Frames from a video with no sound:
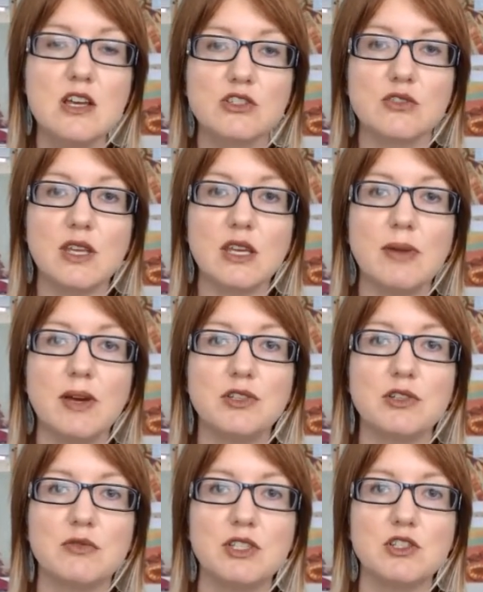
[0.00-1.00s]
So think
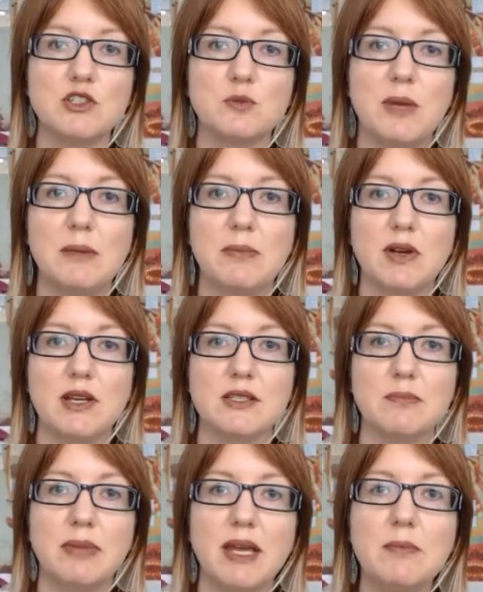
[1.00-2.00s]
about your research paper
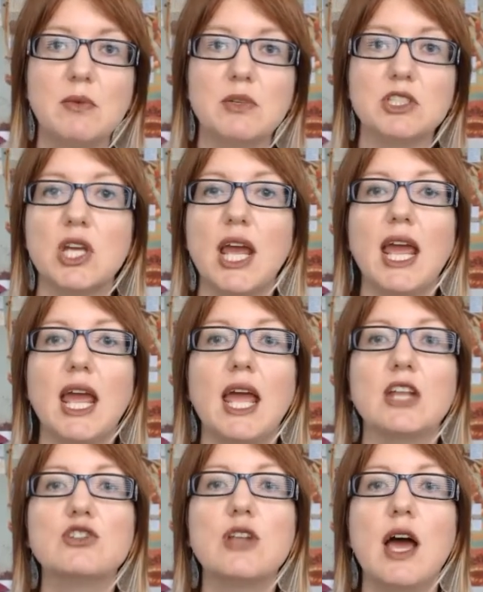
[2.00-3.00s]
as a paper which
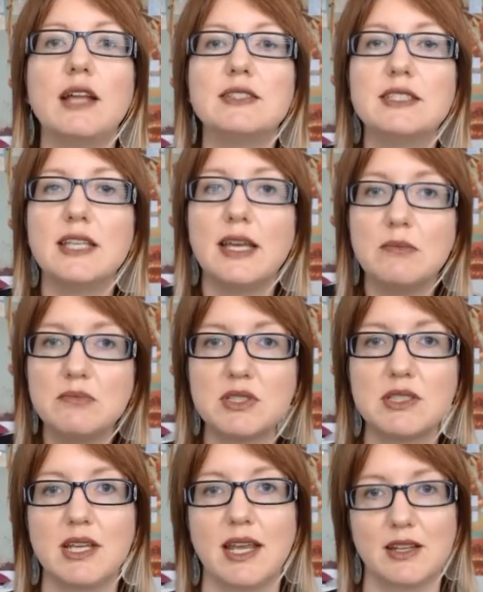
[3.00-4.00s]

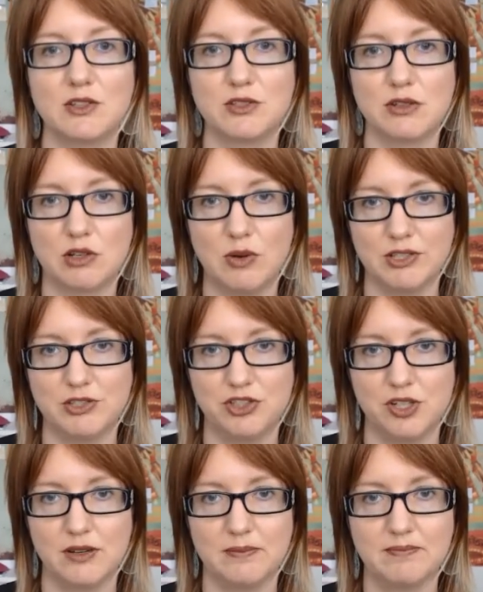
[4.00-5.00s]
attempts to answer a
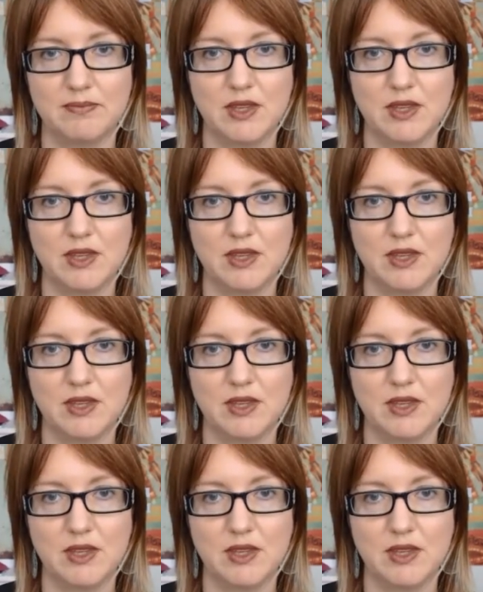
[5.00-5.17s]
question